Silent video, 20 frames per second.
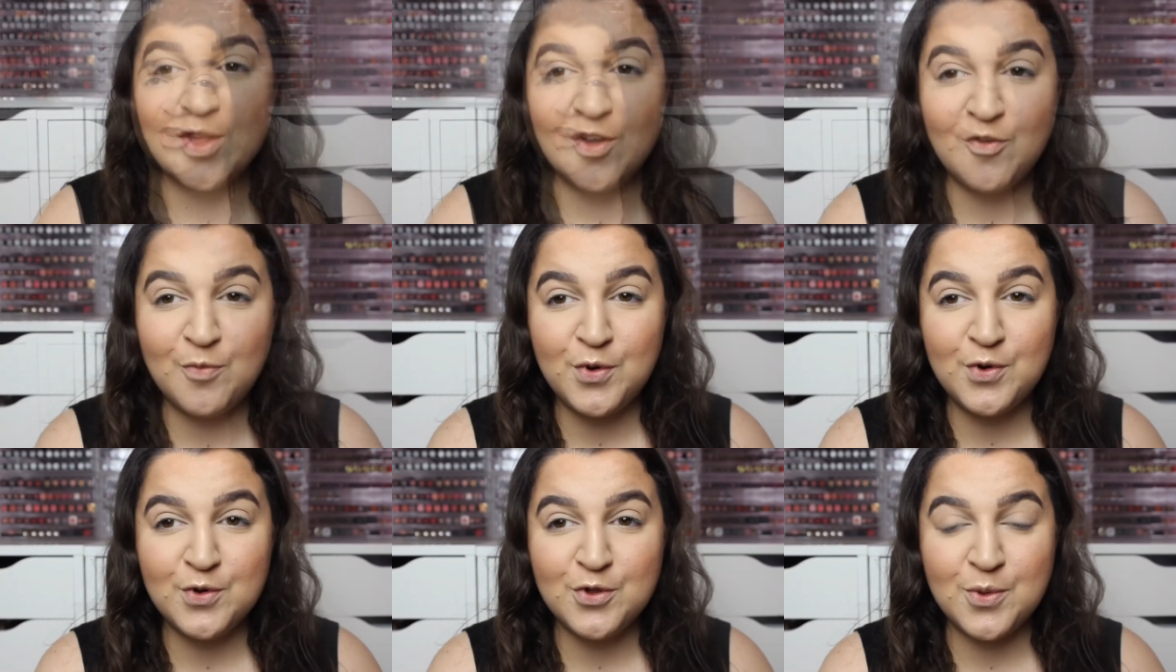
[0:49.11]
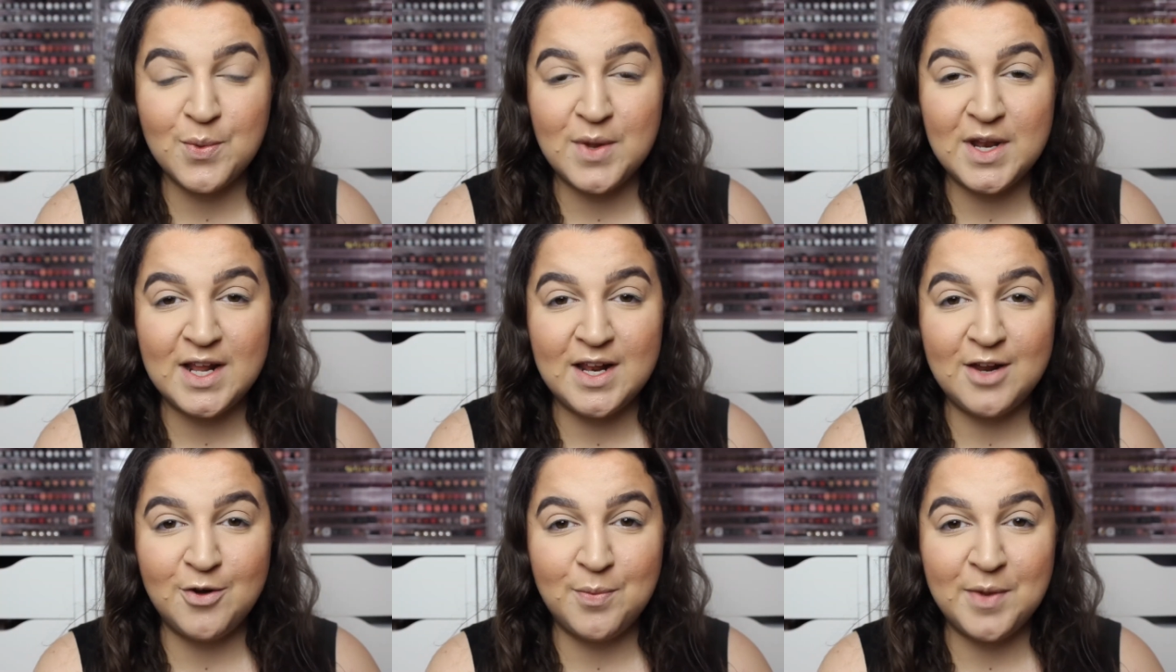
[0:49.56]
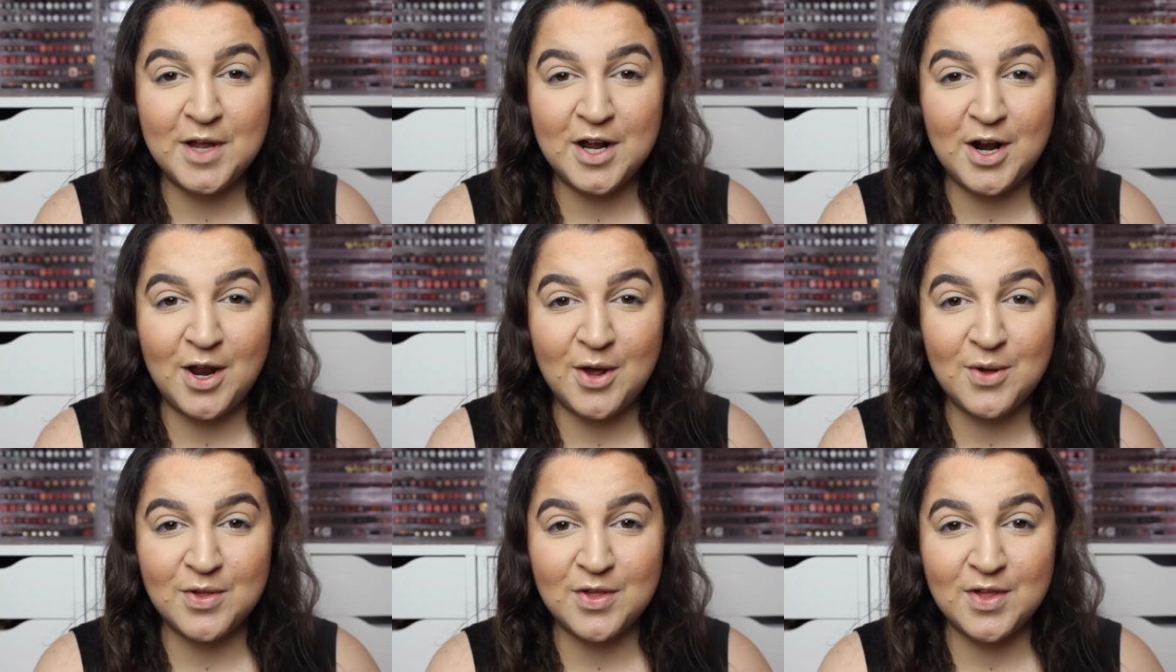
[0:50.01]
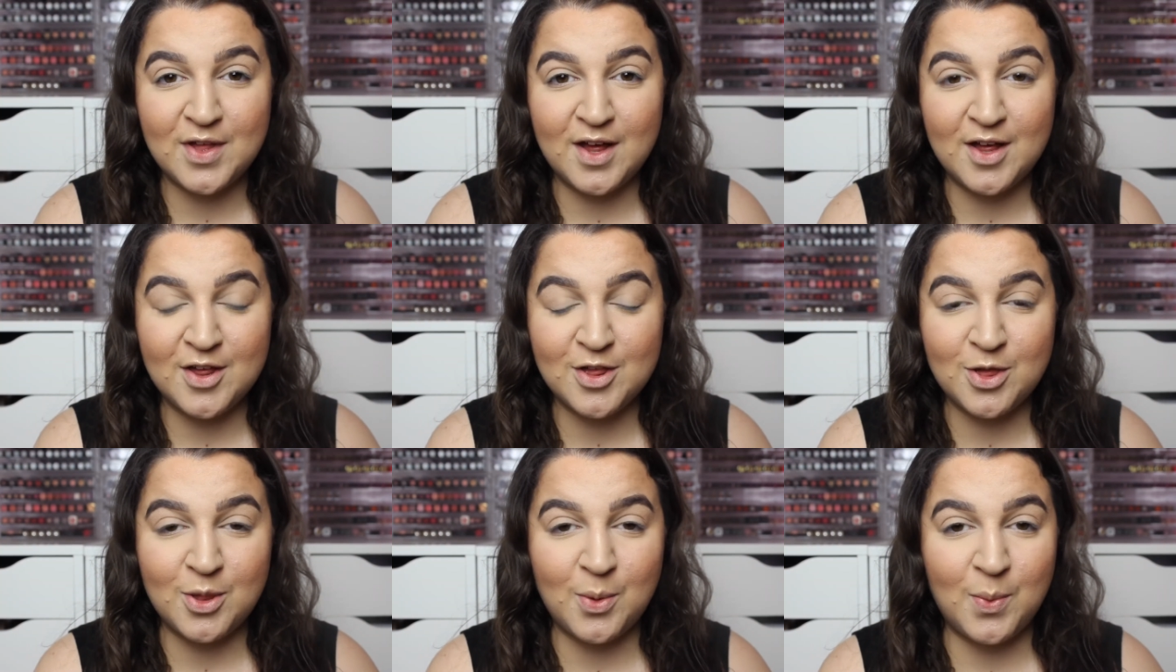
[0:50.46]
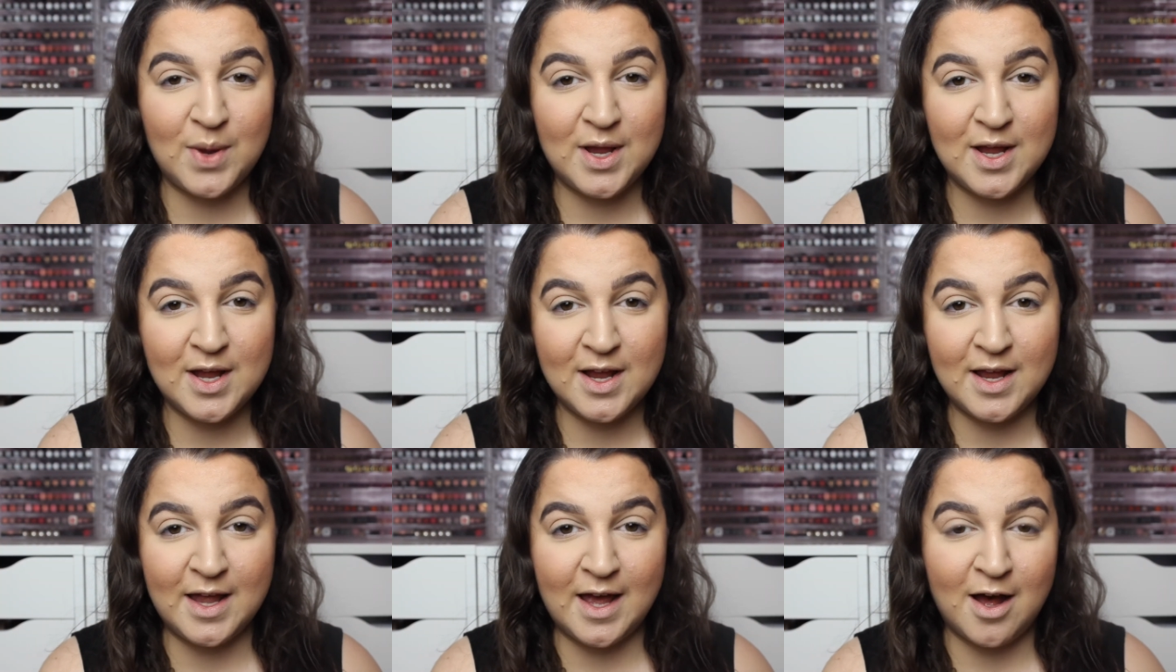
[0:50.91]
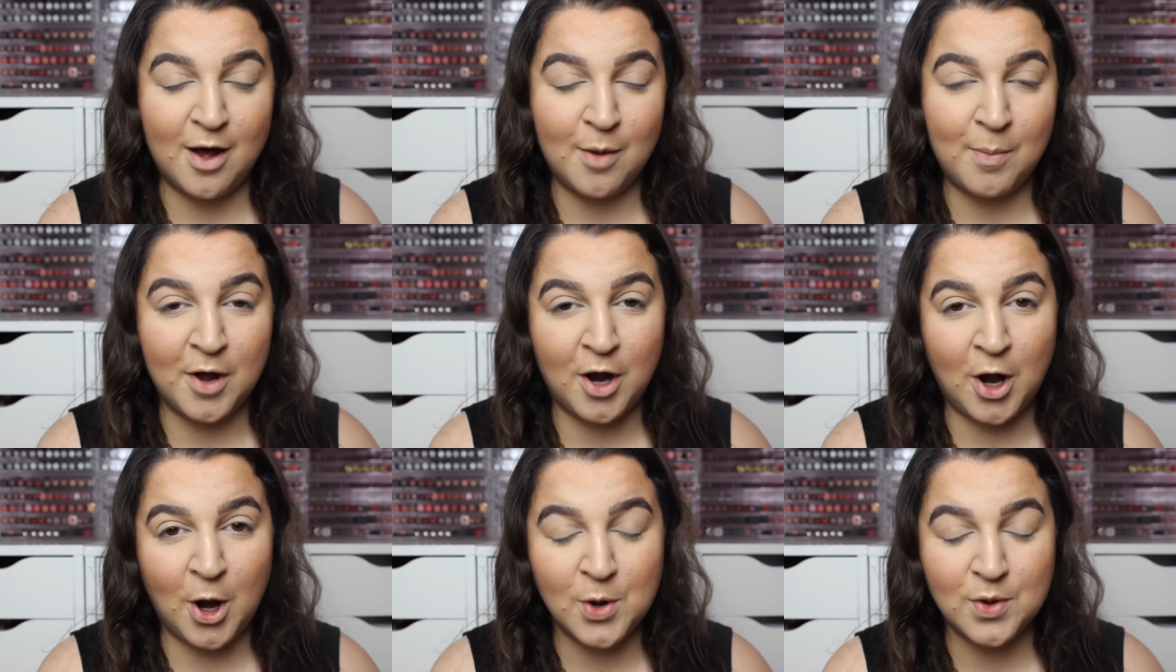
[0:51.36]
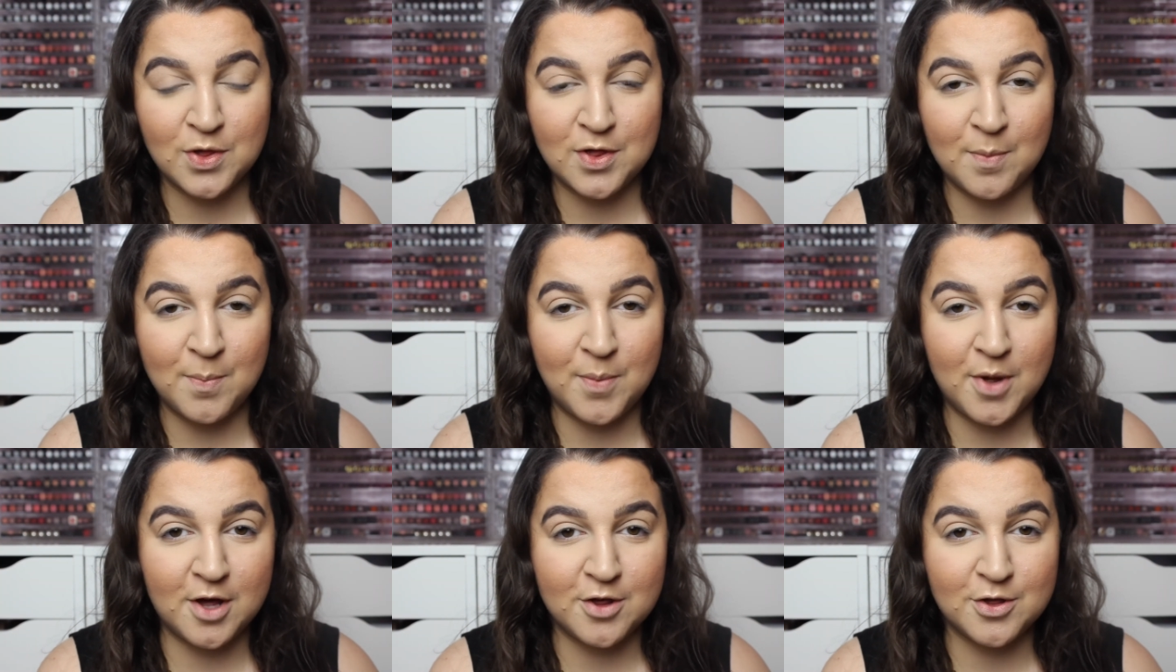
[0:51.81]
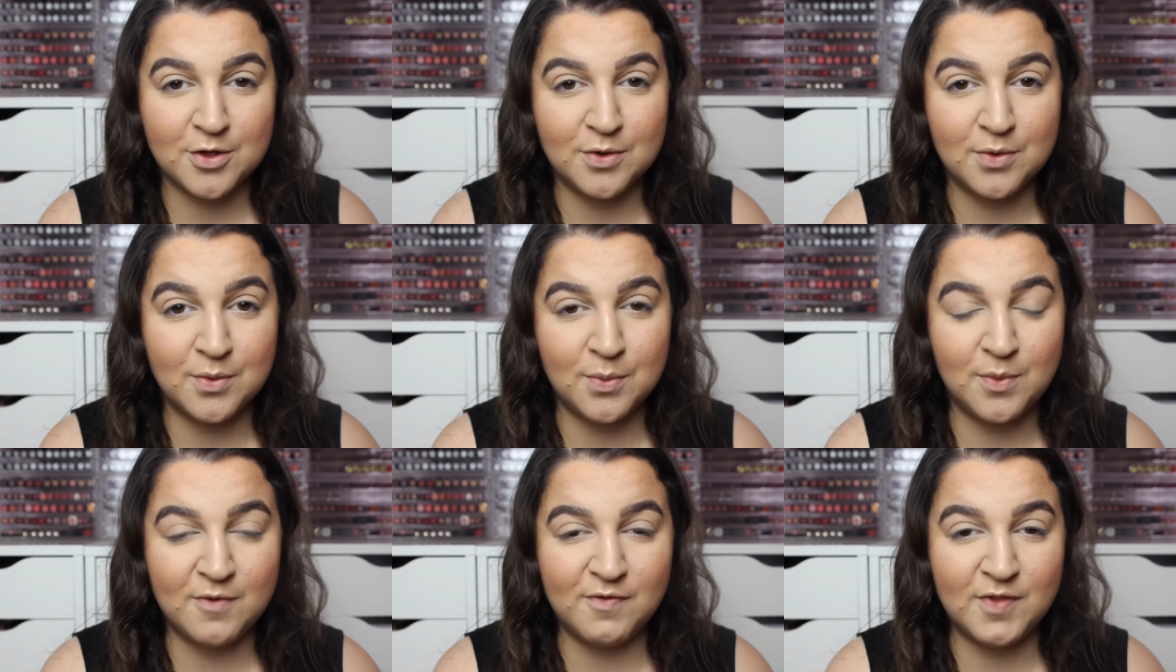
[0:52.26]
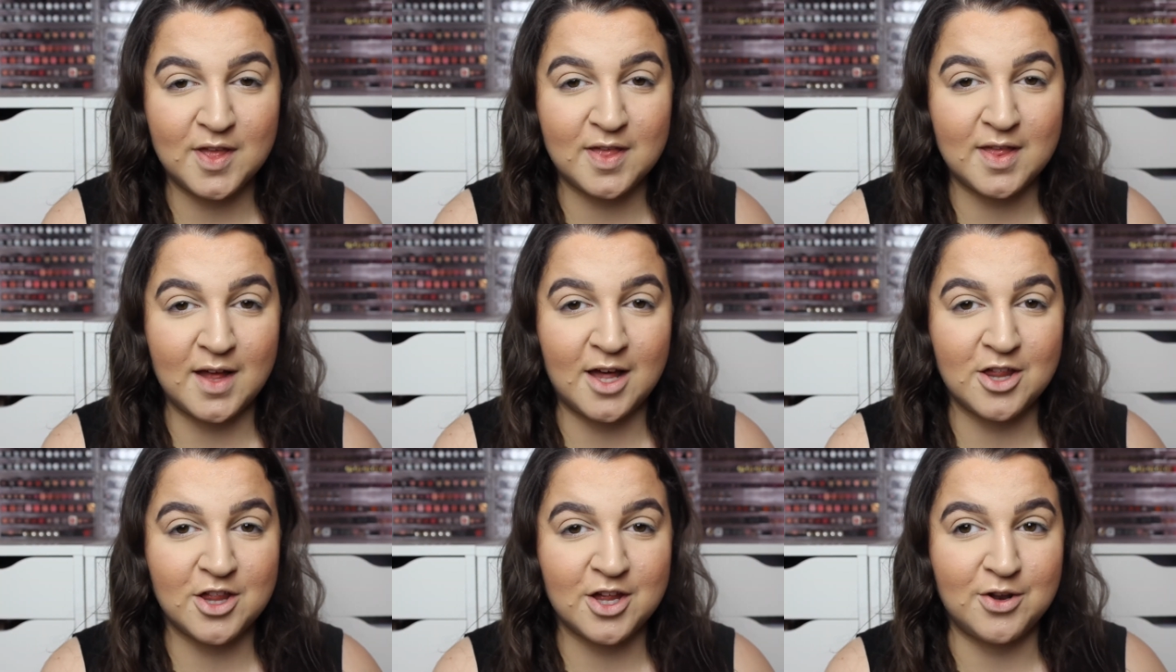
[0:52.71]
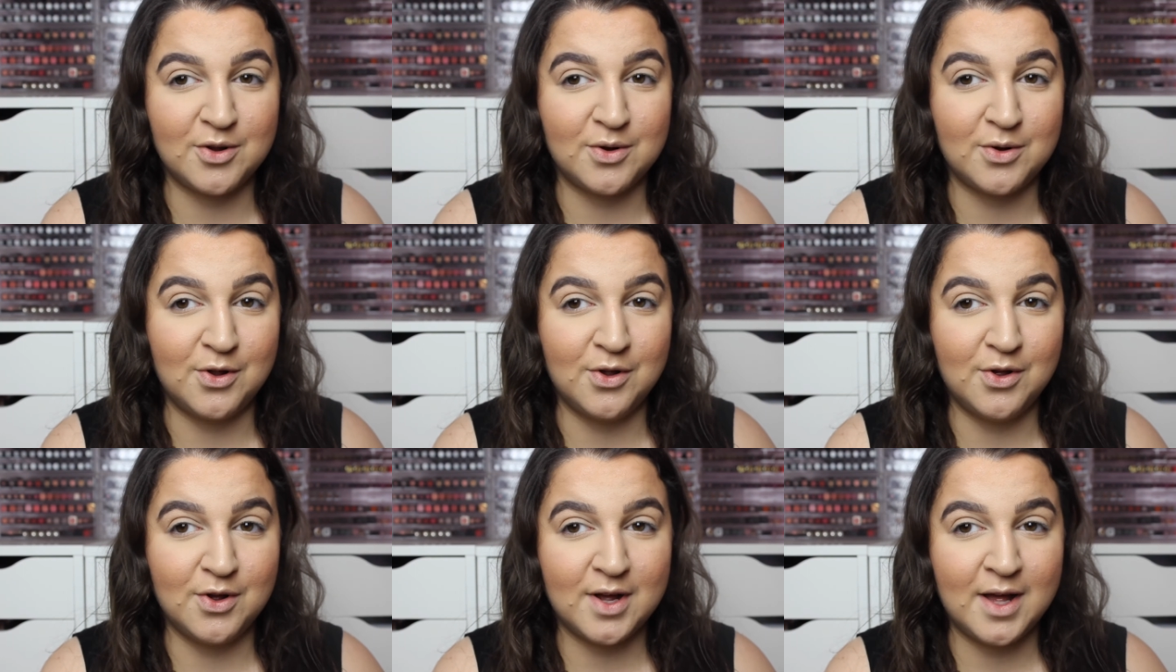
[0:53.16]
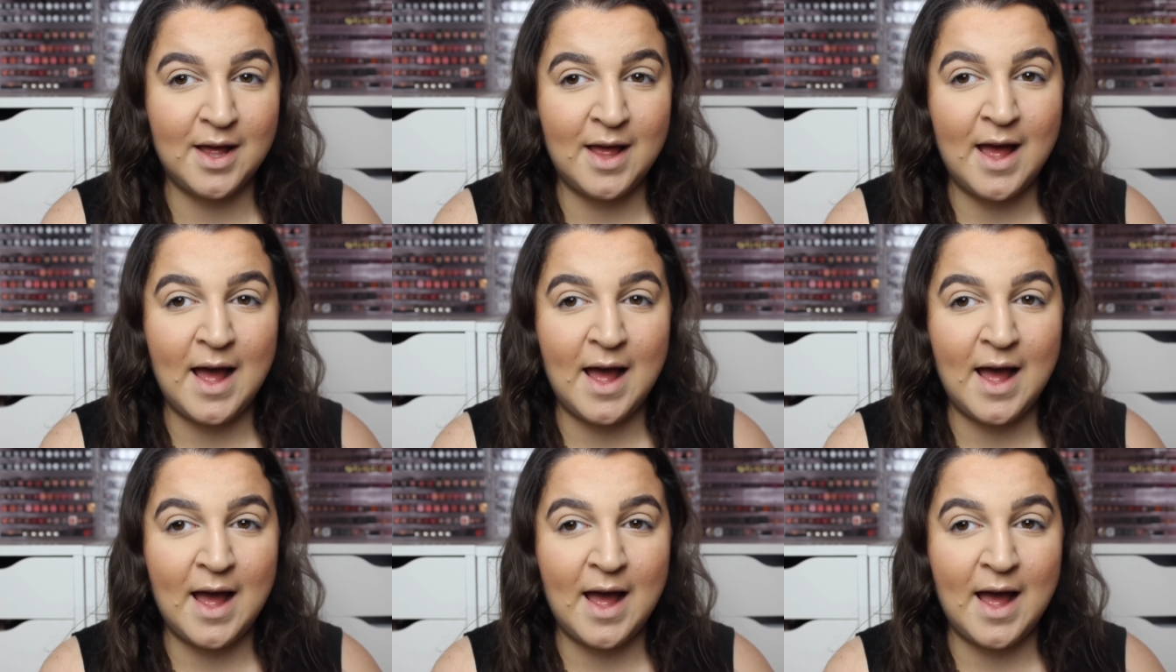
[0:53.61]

So I've pulled you in a little bit closer so we can get up close and personal with this eyeshadow look.